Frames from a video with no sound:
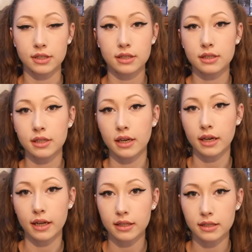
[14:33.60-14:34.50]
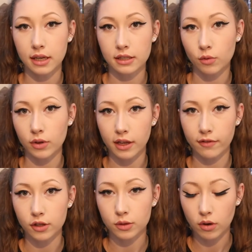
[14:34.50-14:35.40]
just sitting at the desk when
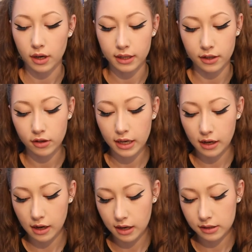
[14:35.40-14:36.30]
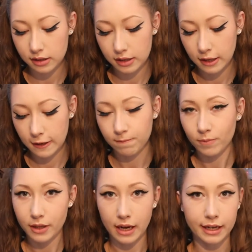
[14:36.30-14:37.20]
they first walk into Gringotts.
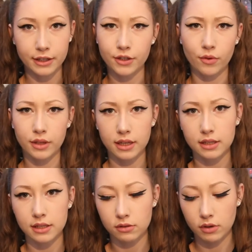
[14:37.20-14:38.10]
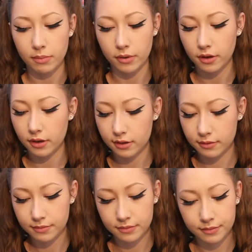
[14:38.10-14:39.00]
I don't think this is Griphook.
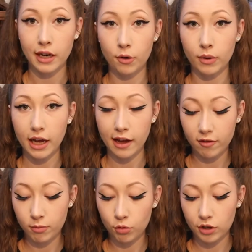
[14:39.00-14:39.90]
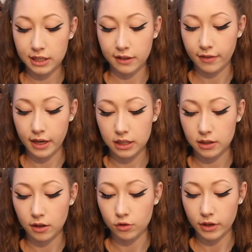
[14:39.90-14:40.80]
Here we have pointy-faced